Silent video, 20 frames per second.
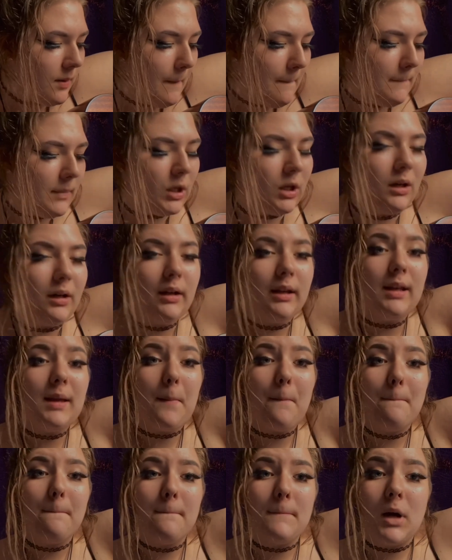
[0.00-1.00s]
but
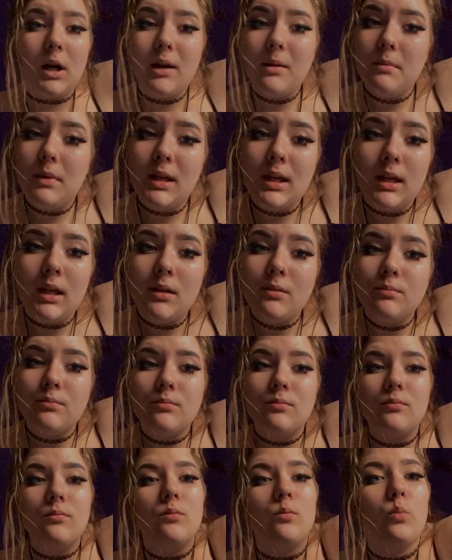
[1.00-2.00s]
it might be
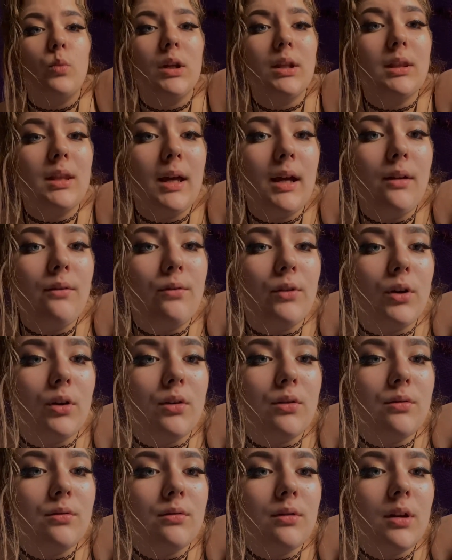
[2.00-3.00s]
with the
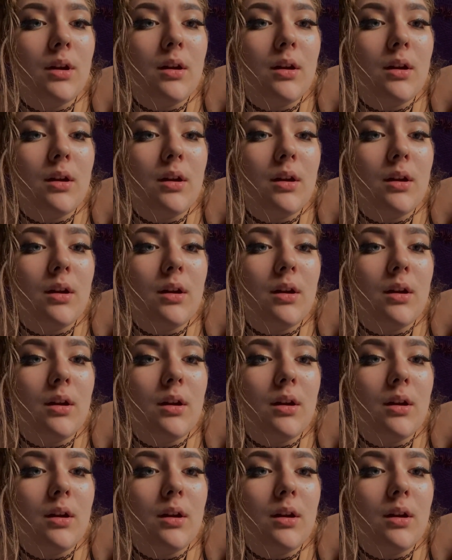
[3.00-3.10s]
headphone